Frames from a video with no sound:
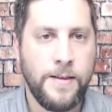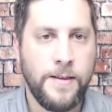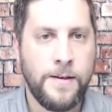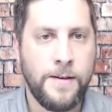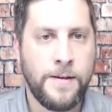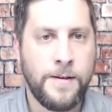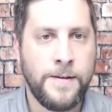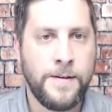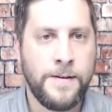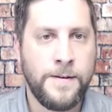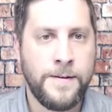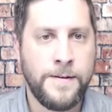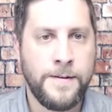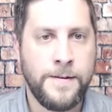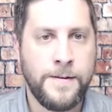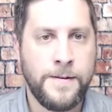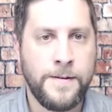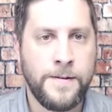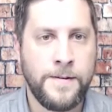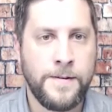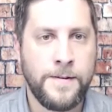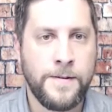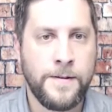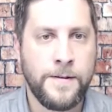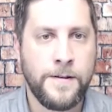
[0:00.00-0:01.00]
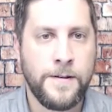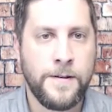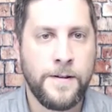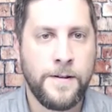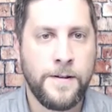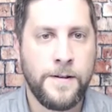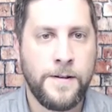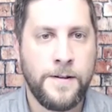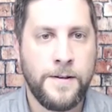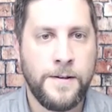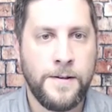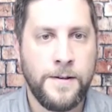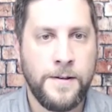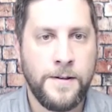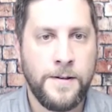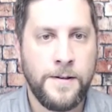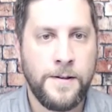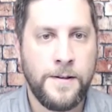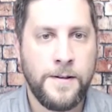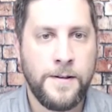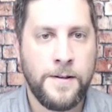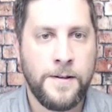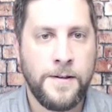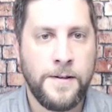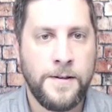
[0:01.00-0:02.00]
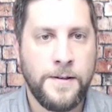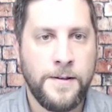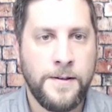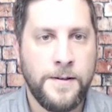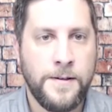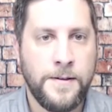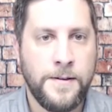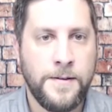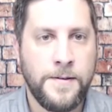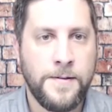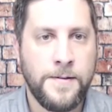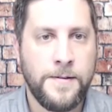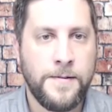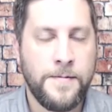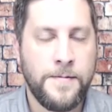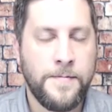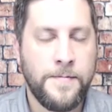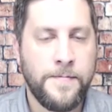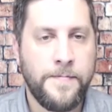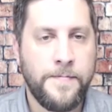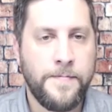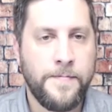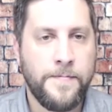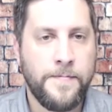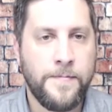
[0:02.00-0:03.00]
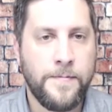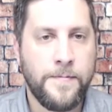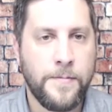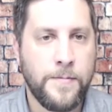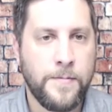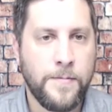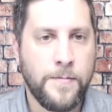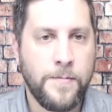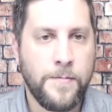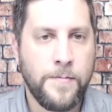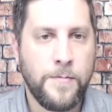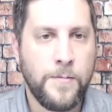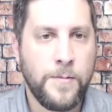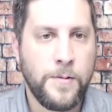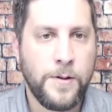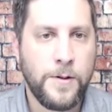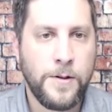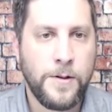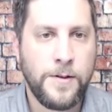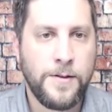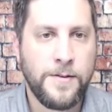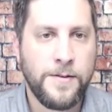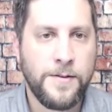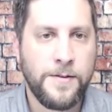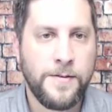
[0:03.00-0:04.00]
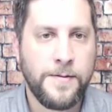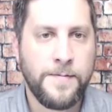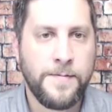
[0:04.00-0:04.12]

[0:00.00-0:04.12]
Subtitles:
This person isn't speaking.